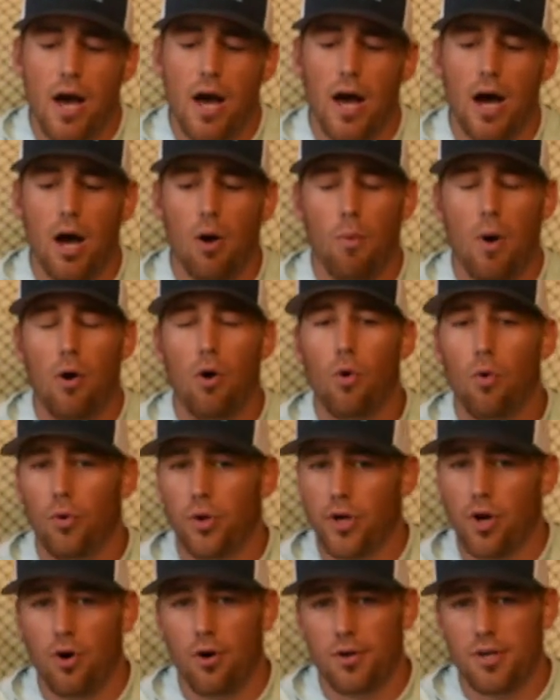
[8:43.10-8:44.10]
uh, while
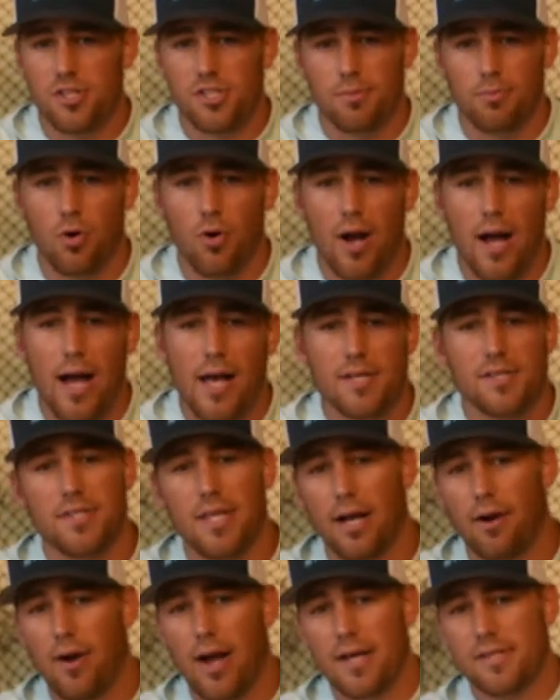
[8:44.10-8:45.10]
holding on to some grass.
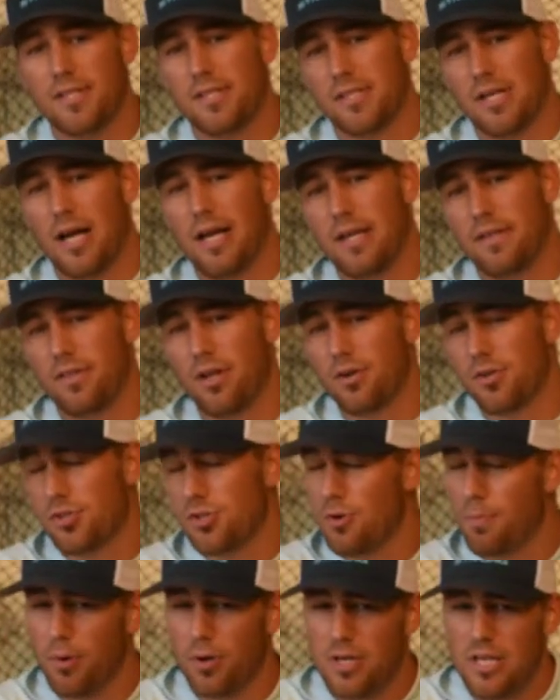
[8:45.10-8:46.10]
That grass is not in there
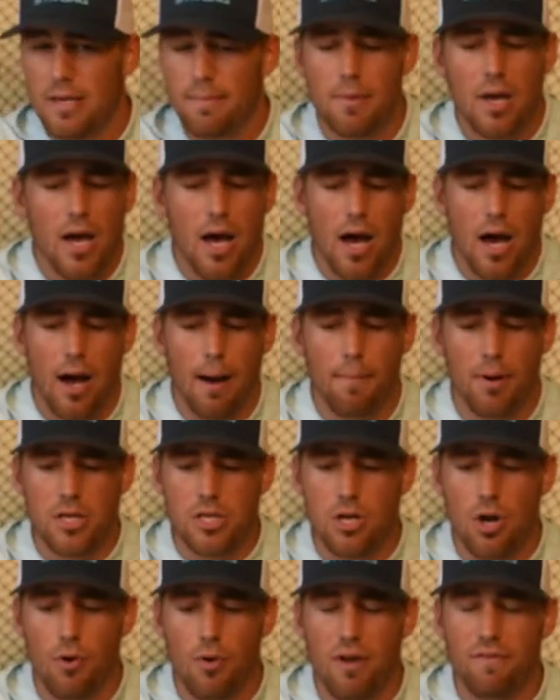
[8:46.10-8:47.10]
super deep, uh, but you
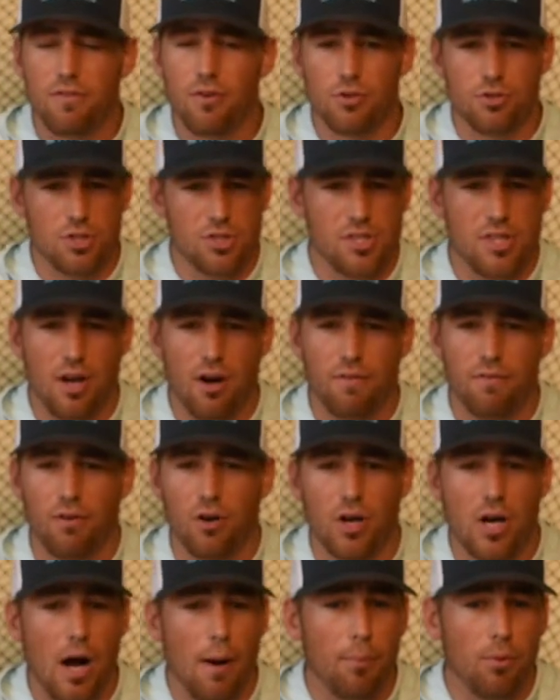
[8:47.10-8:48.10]
know, know, if you're just there for a
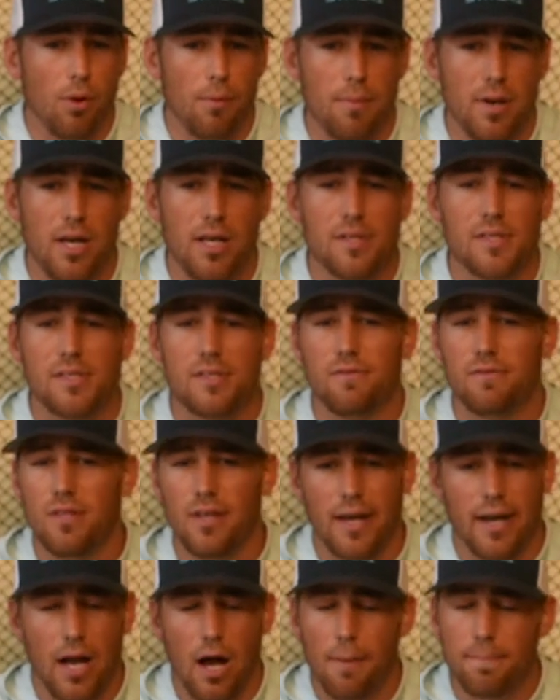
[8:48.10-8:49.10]
couple of minutes,
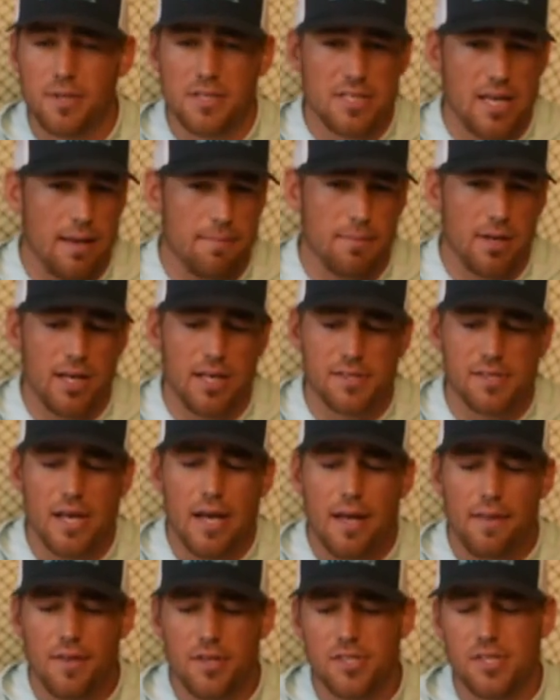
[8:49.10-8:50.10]
like up to 10 minutes,
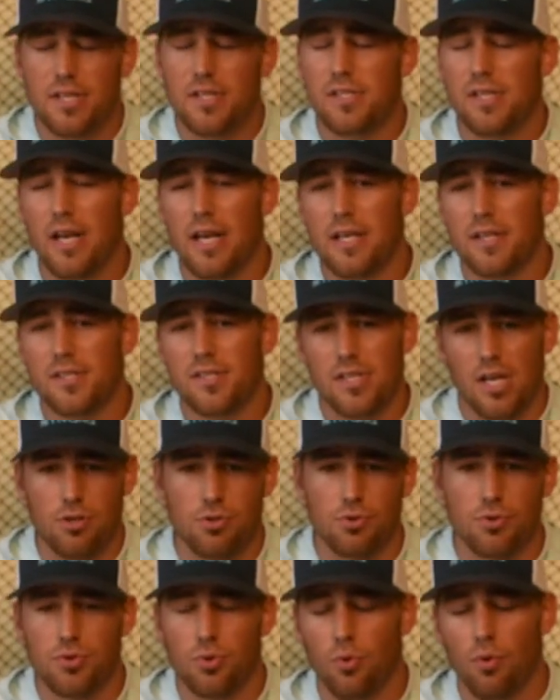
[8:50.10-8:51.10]
this is an
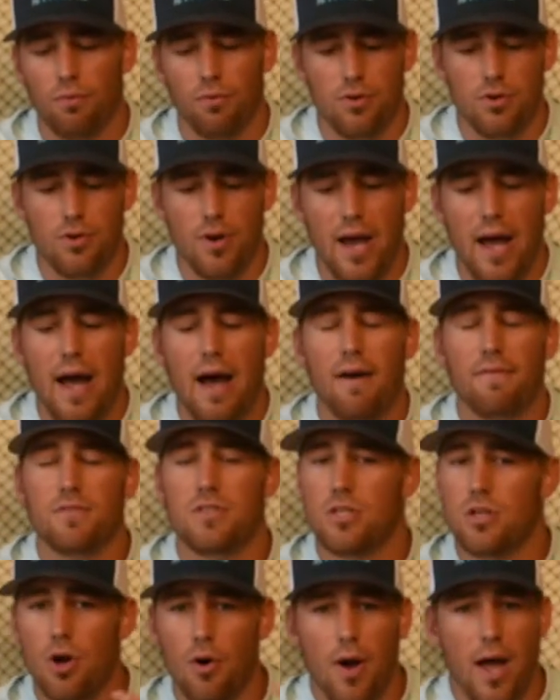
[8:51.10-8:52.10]
essential tool for you to have,
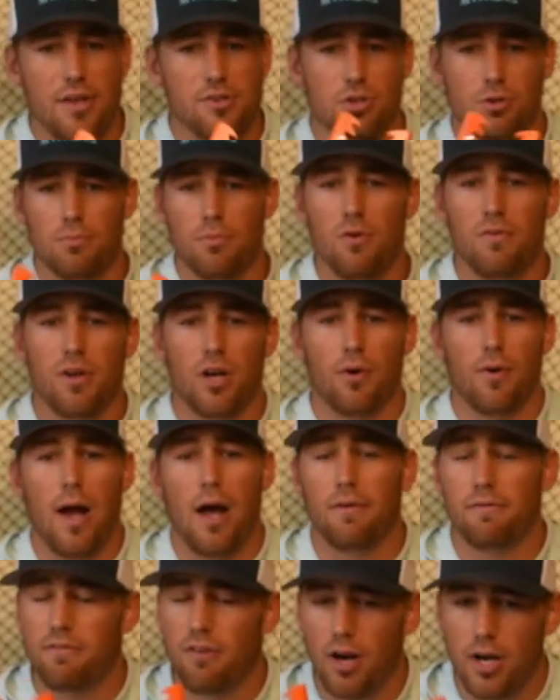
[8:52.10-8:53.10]
you know, as you're moving
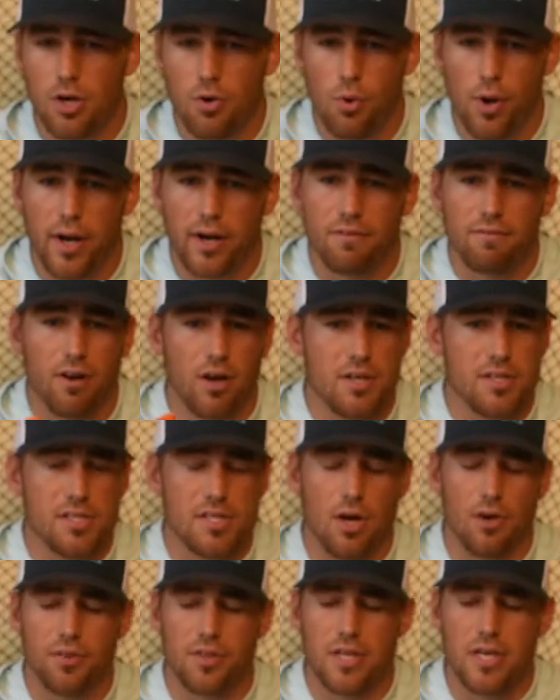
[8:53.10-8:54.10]
around. Very quick, very
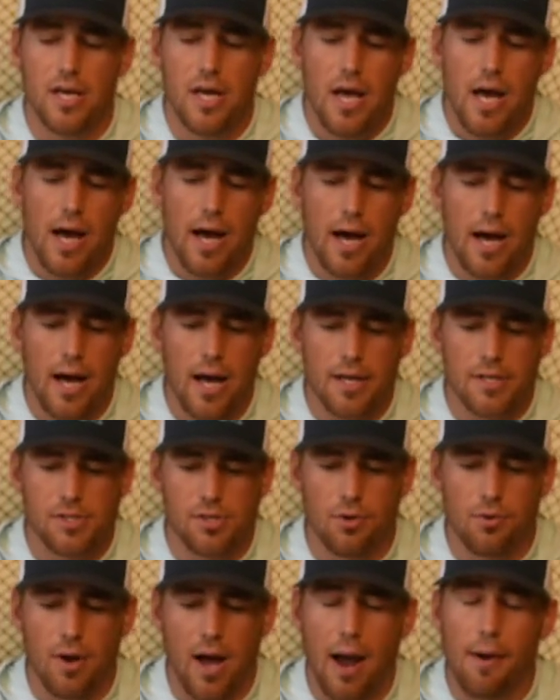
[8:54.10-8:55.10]
stealthy. Uh,
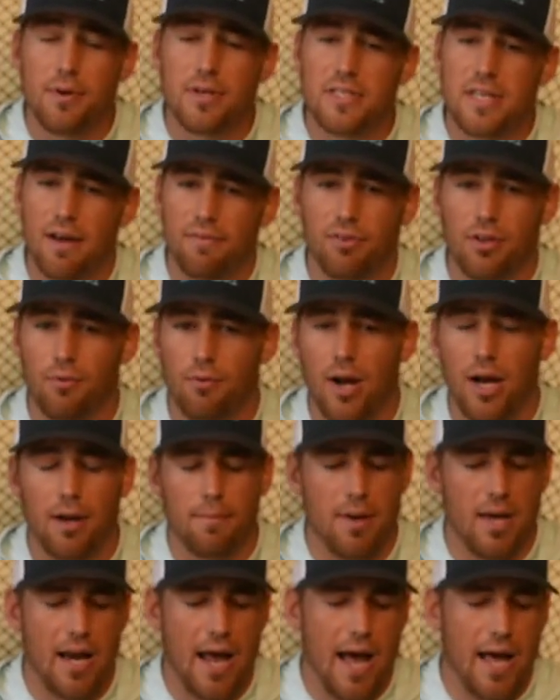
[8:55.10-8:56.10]
so I would definitely
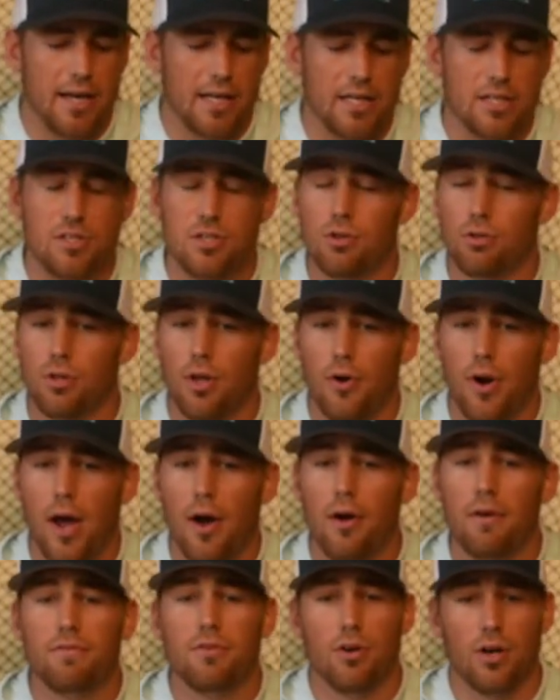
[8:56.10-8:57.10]
recommend adding it to your
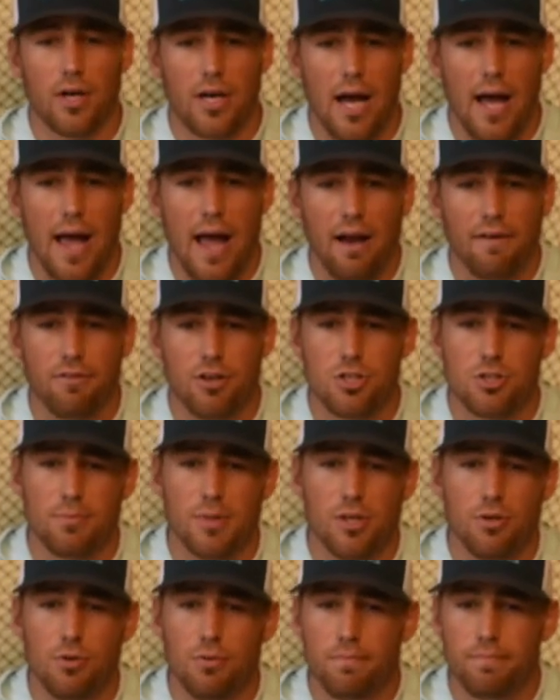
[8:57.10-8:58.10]
loadout if you're a kayak
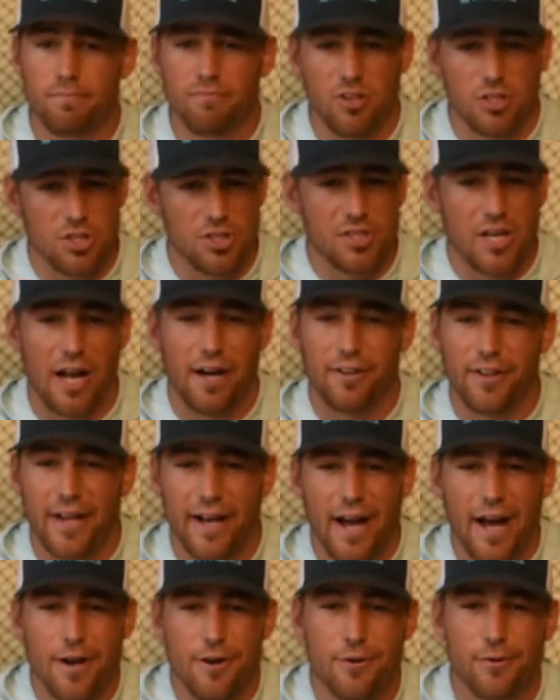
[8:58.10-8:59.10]
fisherman who fishes kind of like
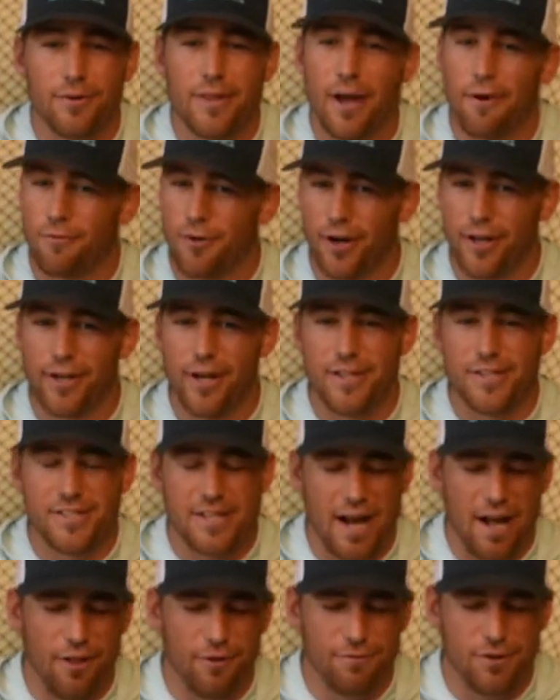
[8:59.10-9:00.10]
I do, that run and gun
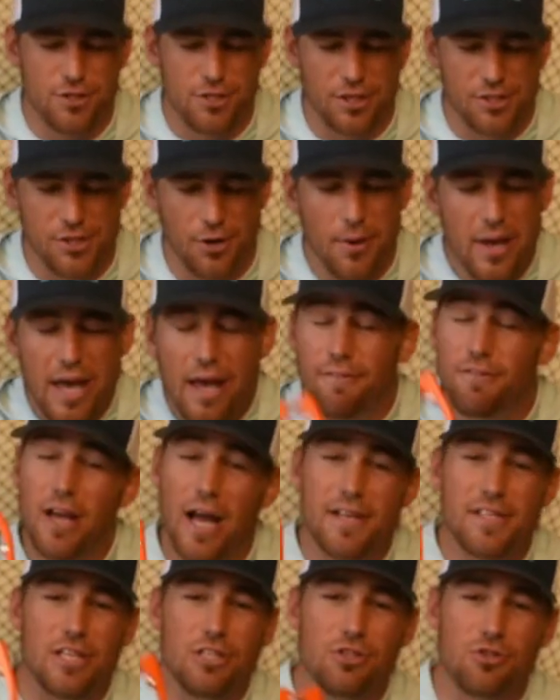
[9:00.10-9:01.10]
style of fishing. So if you
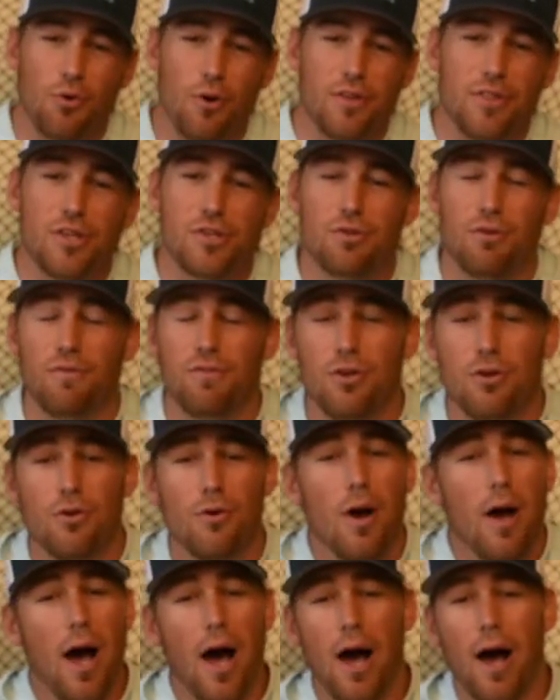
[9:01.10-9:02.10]
guys enjoyed this review,
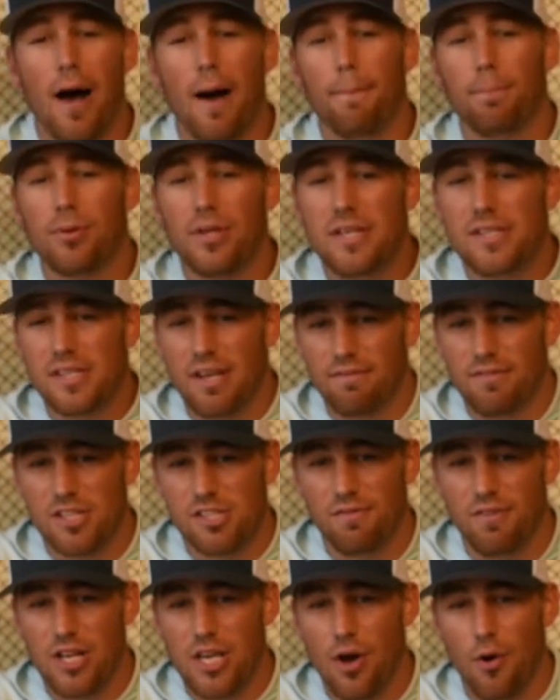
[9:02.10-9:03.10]
uh, please give this
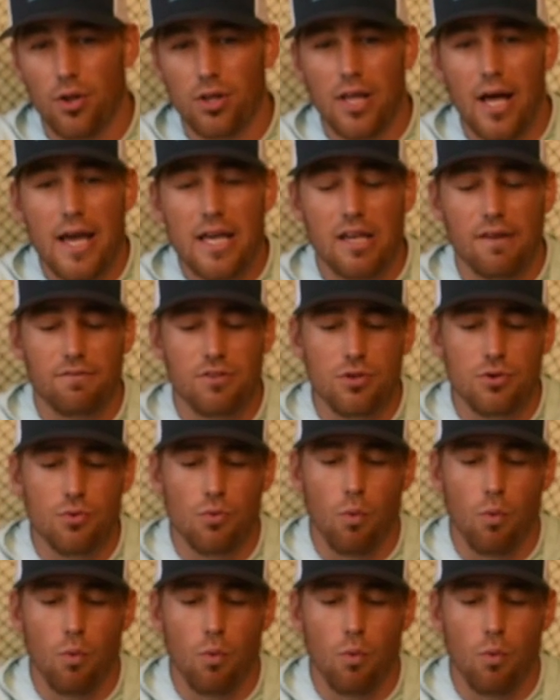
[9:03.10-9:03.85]
video a like. If you